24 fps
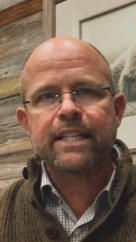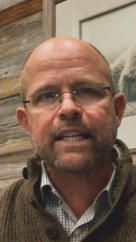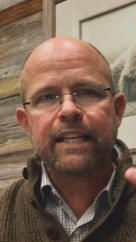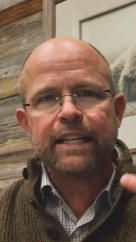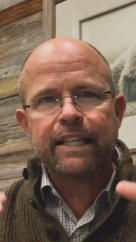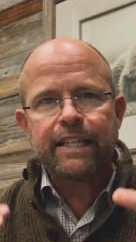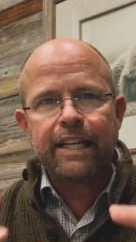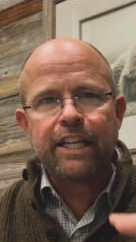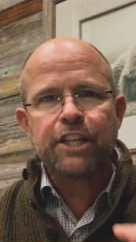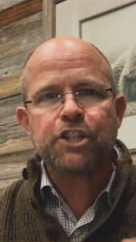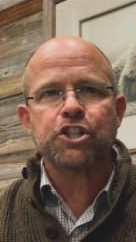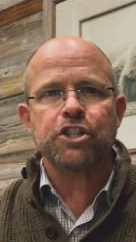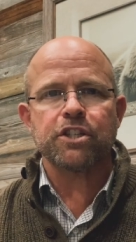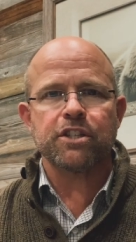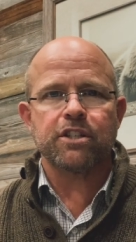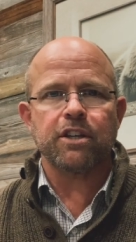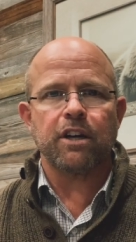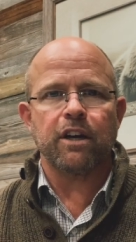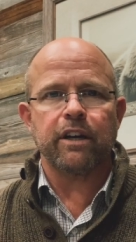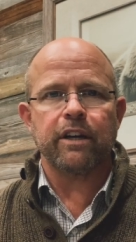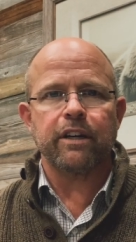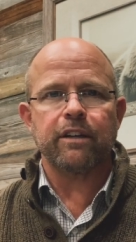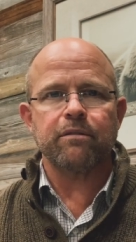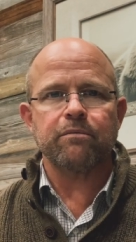conditions
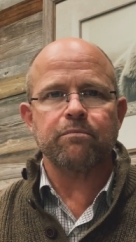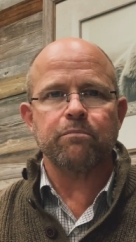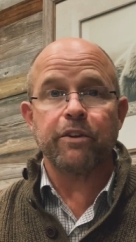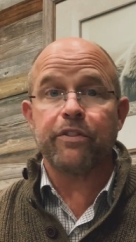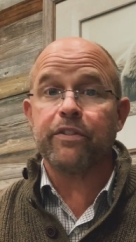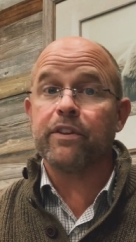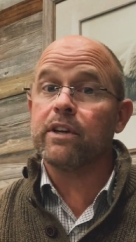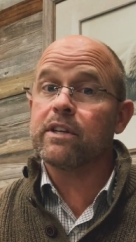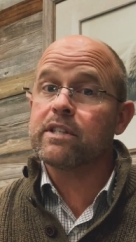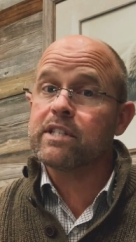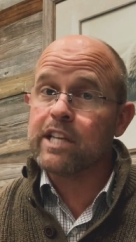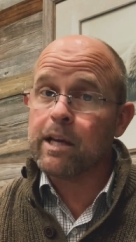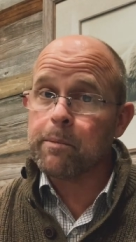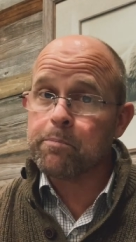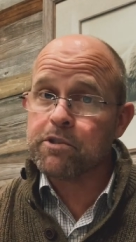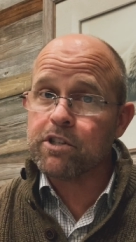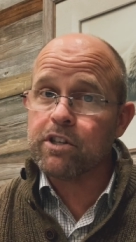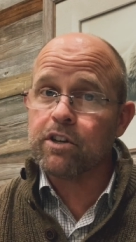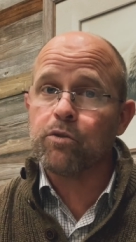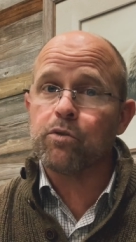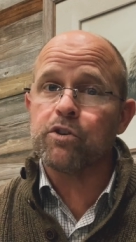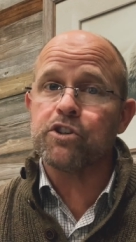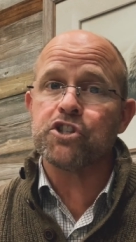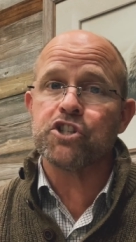on it, with the
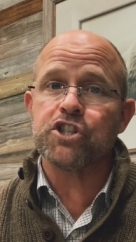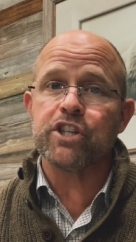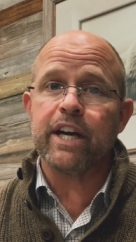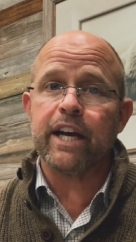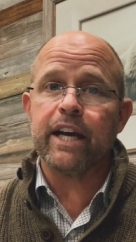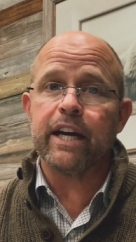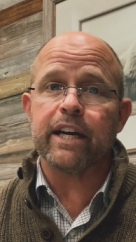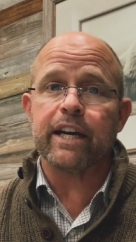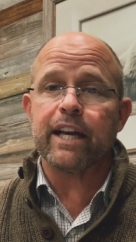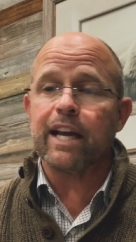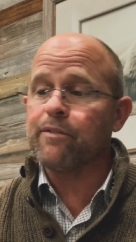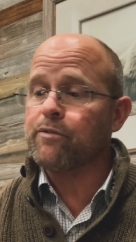exception of Christianity.